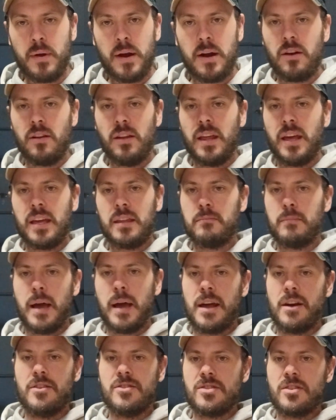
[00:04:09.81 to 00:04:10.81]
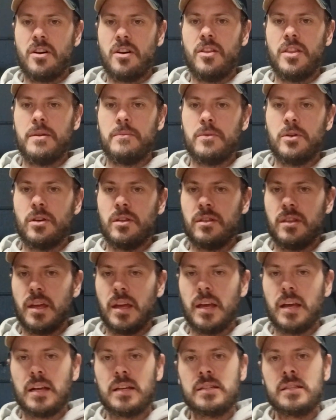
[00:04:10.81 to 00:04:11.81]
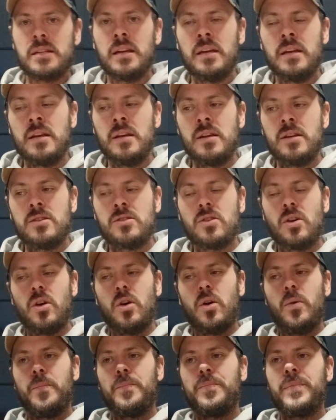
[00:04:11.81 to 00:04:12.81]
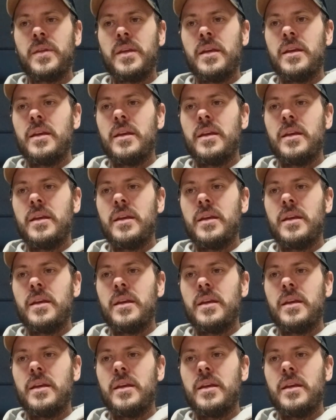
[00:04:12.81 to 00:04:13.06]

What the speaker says: Barrel length matters and all them good things. So